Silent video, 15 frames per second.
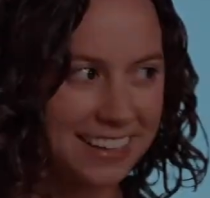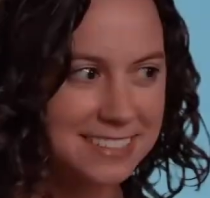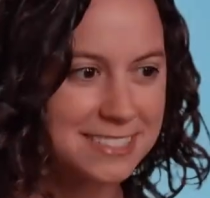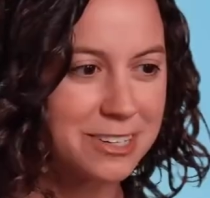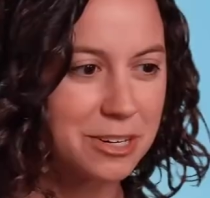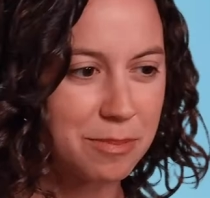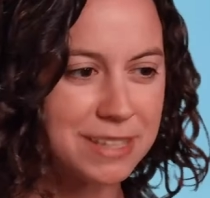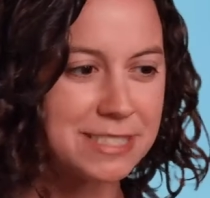
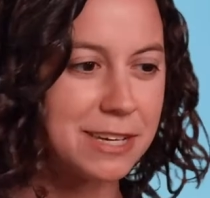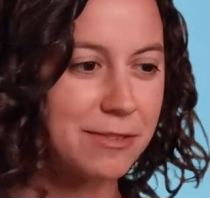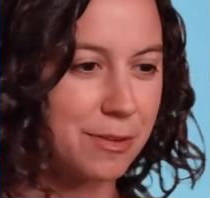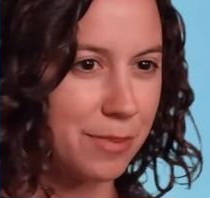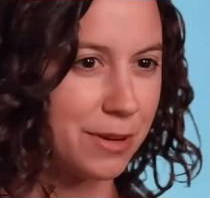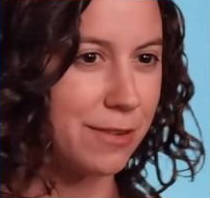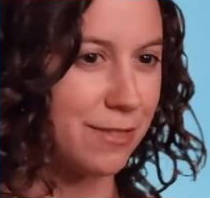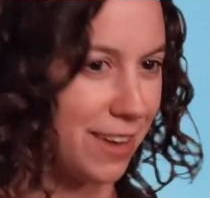consider myself a
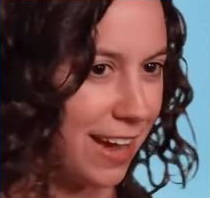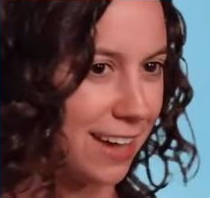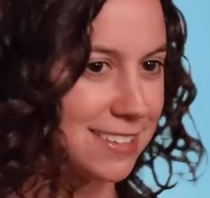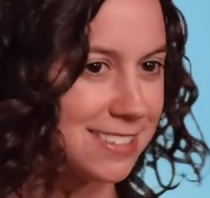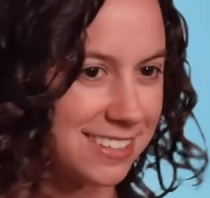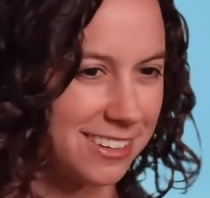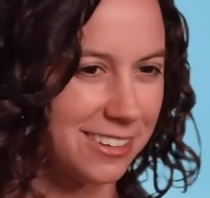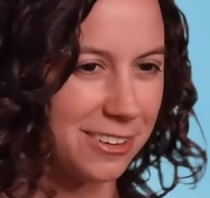bit of an
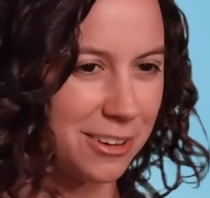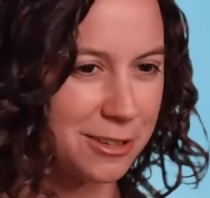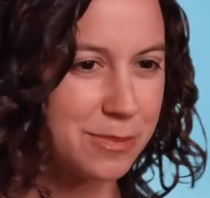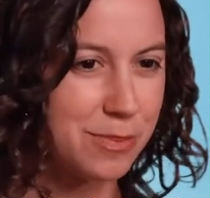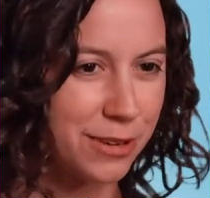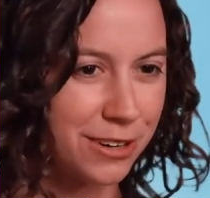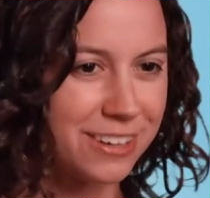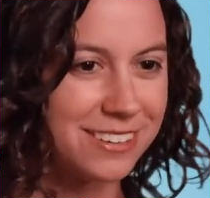accidental
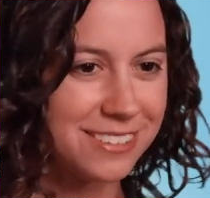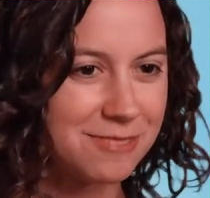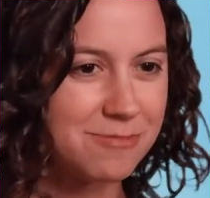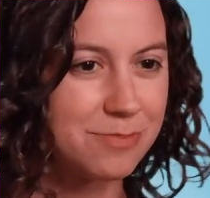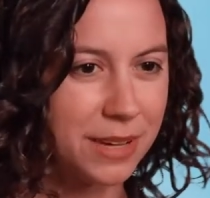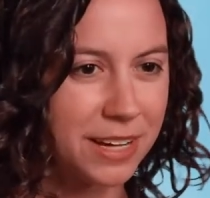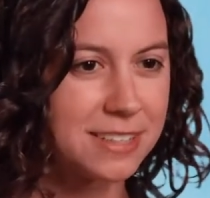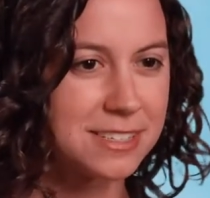entrepreneur
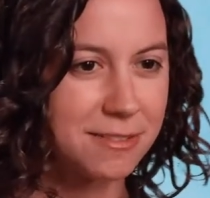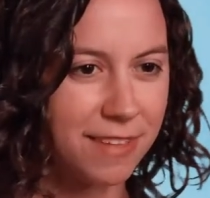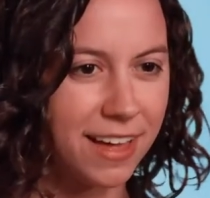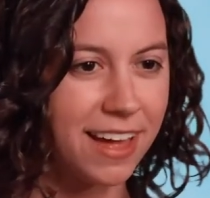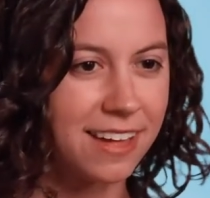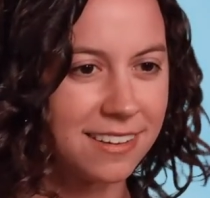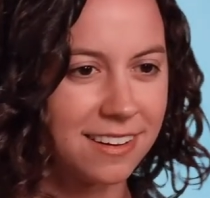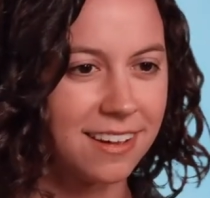because of
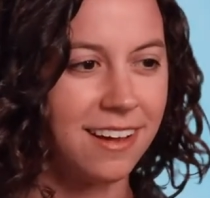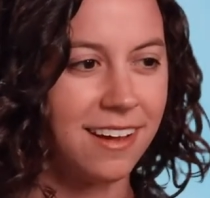that.